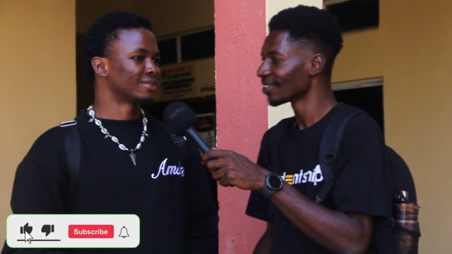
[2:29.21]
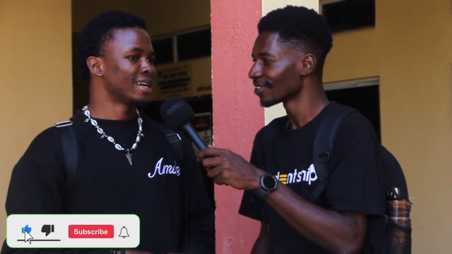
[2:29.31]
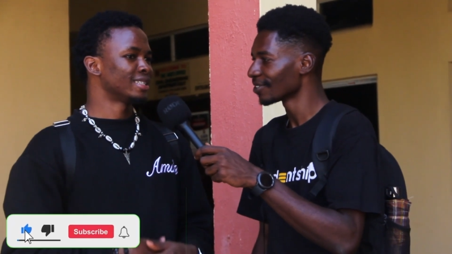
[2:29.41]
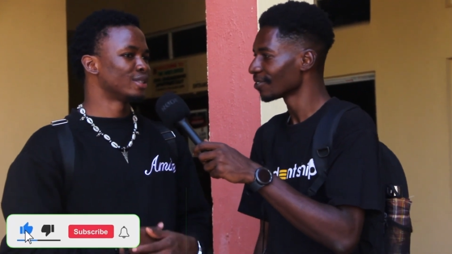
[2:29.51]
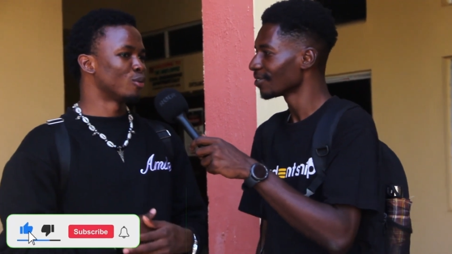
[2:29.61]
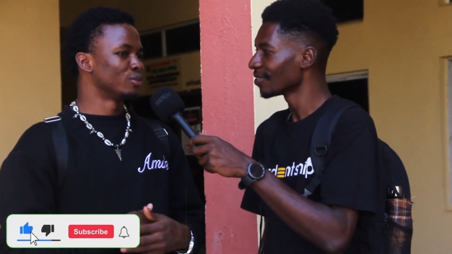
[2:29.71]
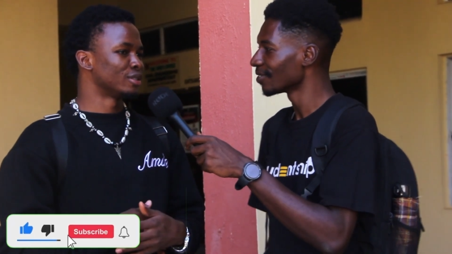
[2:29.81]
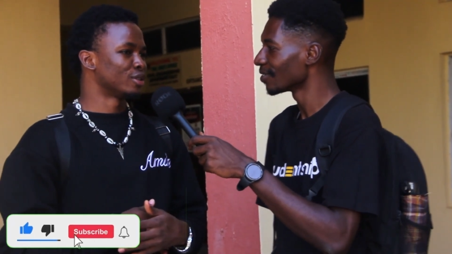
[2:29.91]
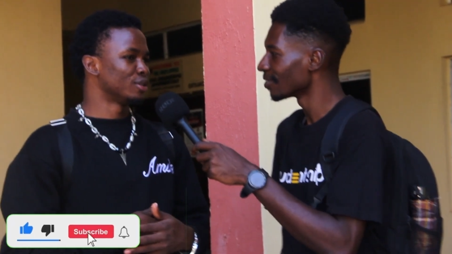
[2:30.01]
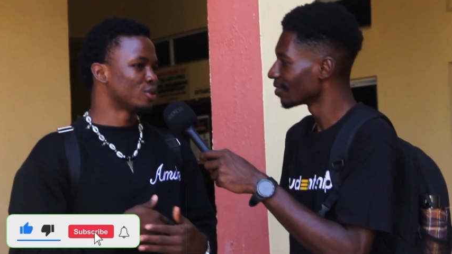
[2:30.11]
Speaker 1: I decided to
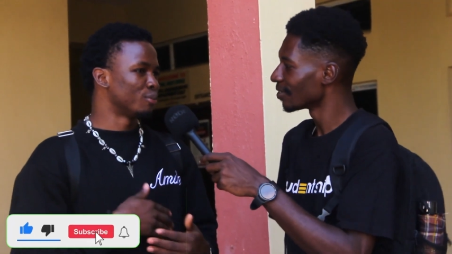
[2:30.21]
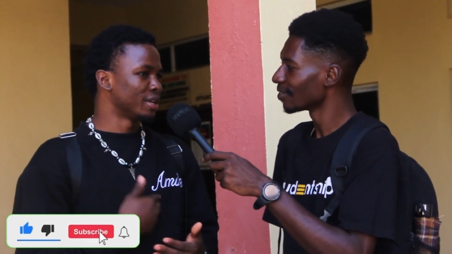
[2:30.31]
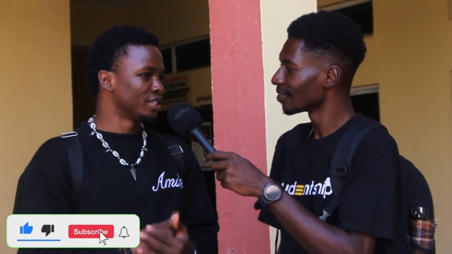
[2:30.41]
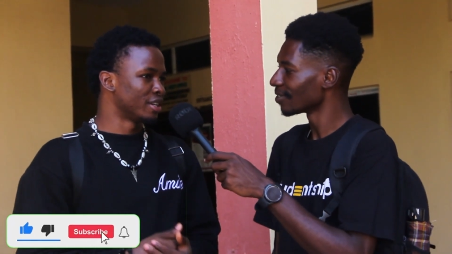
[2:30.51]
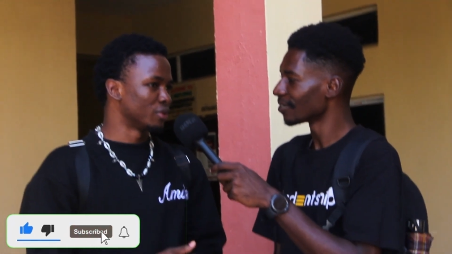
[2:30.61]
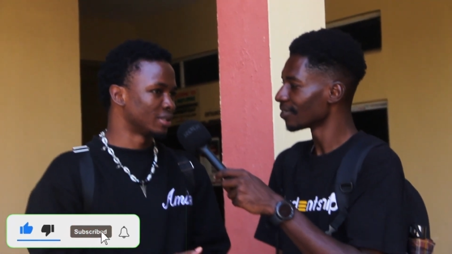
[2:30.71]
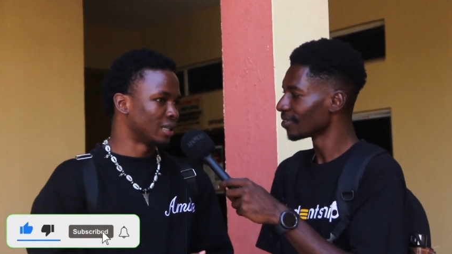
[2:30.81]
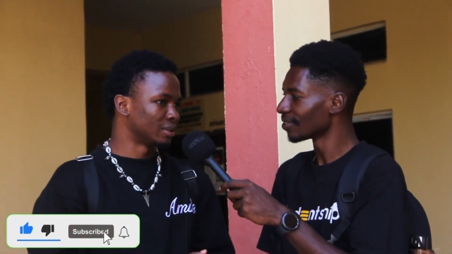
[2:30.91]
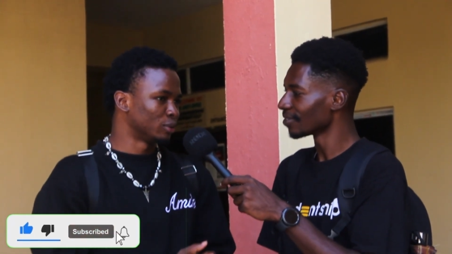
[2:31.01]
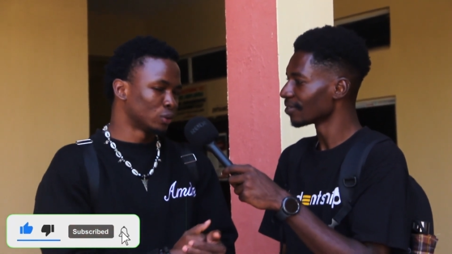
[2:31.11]
study computer engineering was
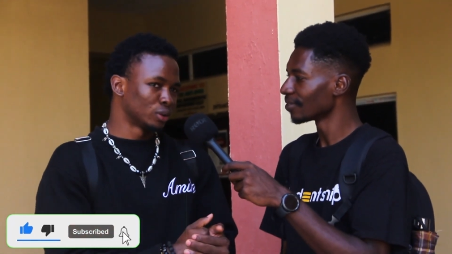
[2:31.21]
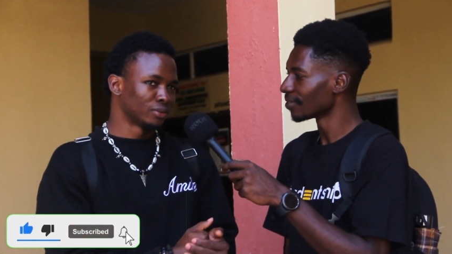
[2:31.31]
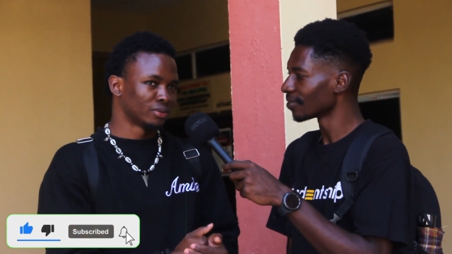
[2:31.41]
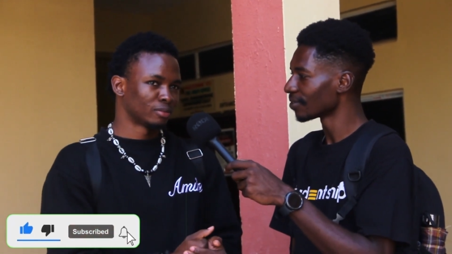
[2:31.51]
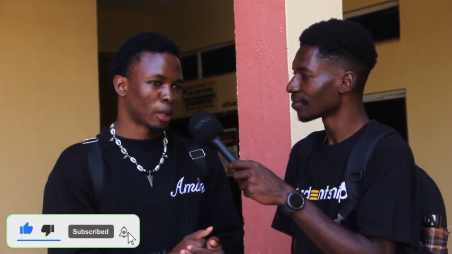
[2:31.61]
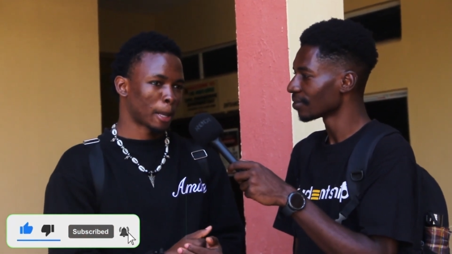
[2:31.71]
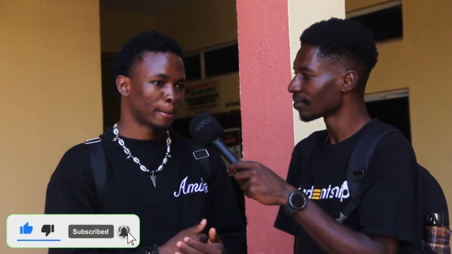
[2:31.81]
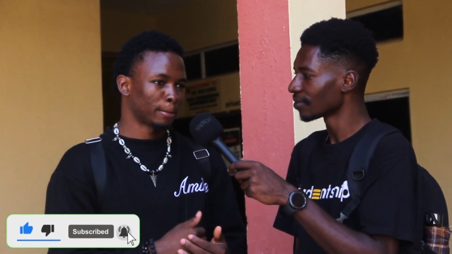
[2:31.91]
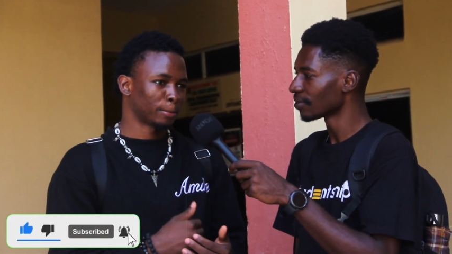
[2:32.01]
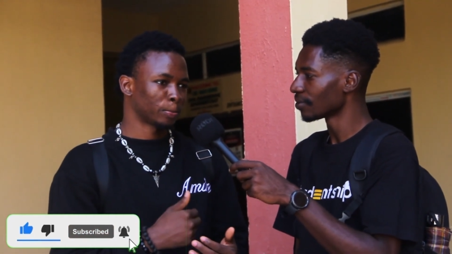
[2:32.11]
that because of,
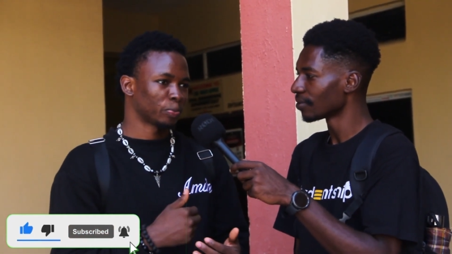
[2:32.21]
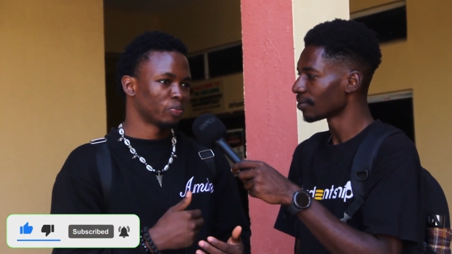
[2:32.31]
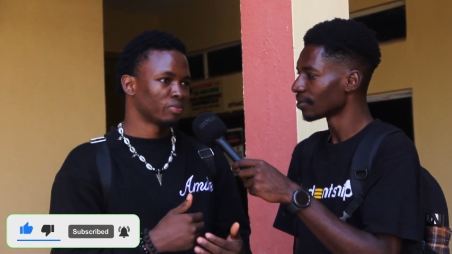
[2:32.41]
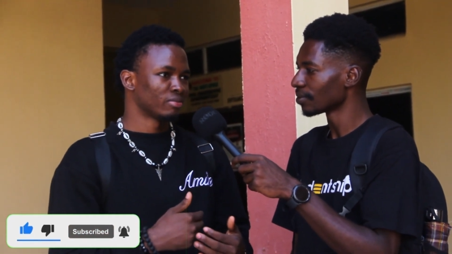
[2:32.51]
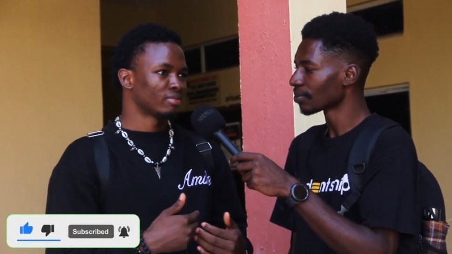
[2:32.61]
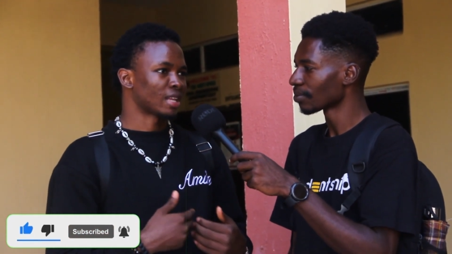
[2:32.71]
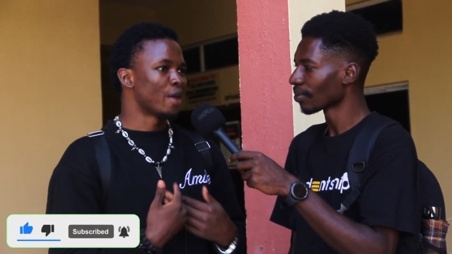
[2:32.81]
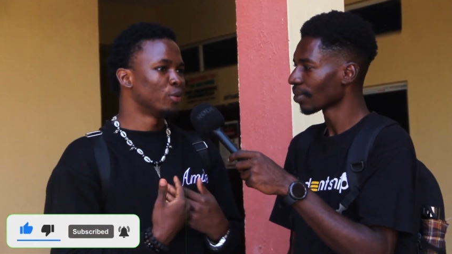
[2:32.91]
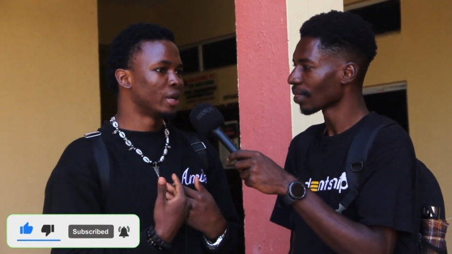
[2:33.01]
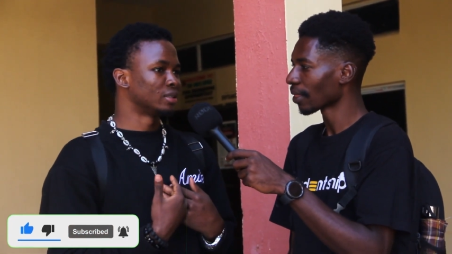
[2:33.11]

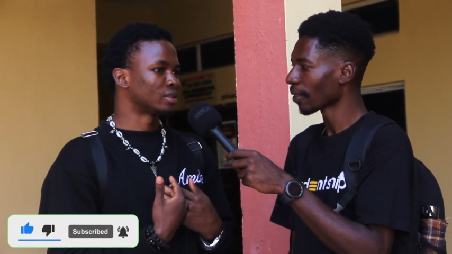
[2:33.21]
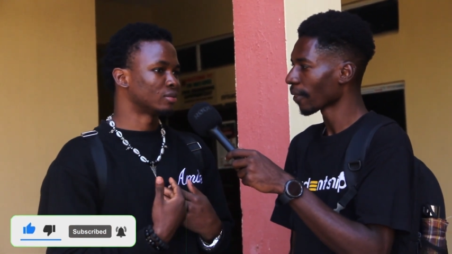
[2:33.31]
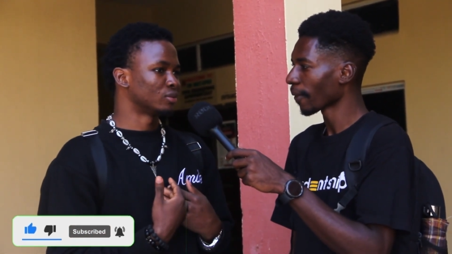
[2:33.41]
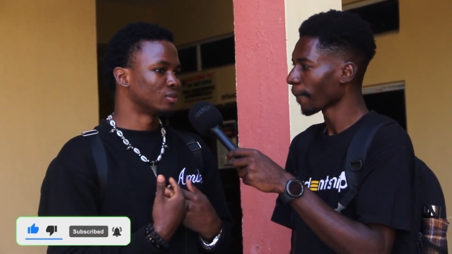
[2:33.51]
I know that